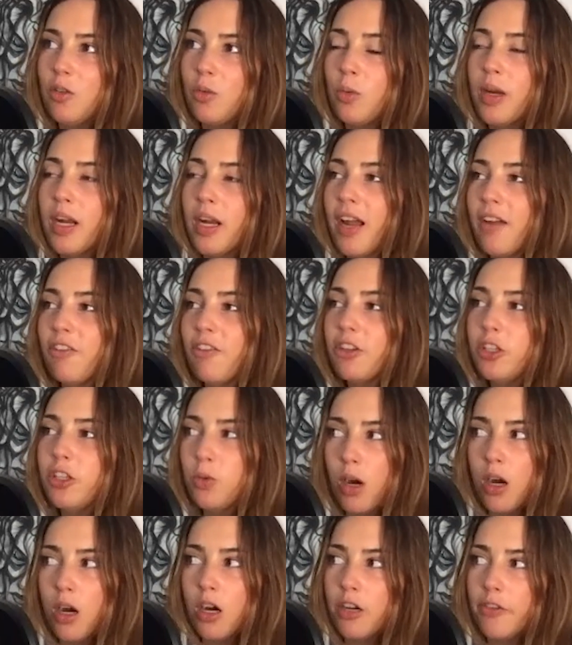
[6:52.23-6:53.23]
wherever
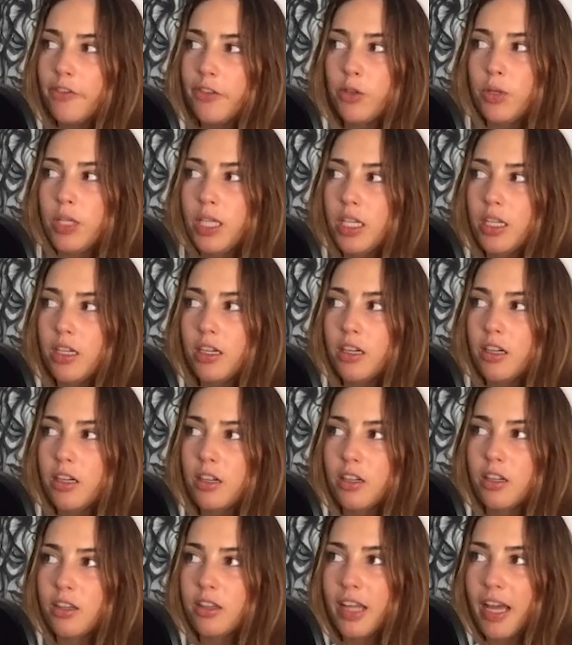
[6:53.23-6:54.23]
you are, if you
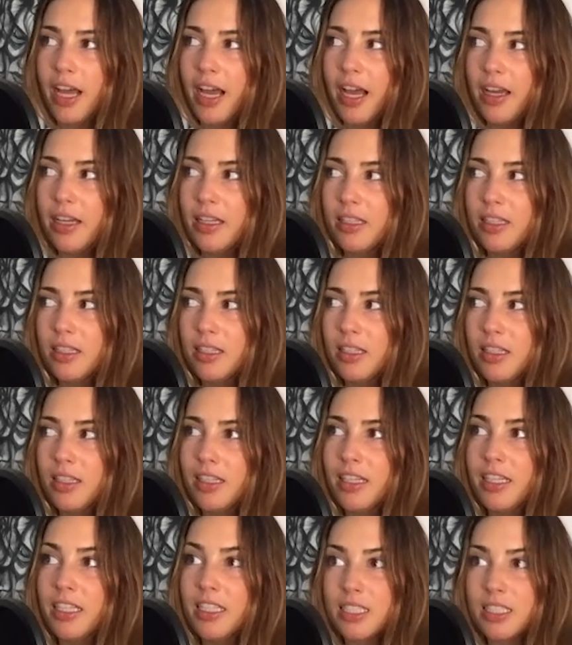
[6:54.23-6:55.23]
hear that,
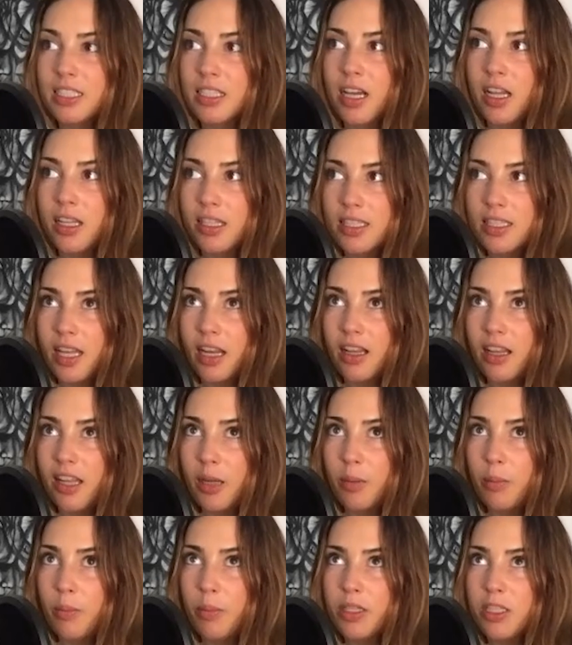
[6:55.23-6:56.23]
it's unsettling.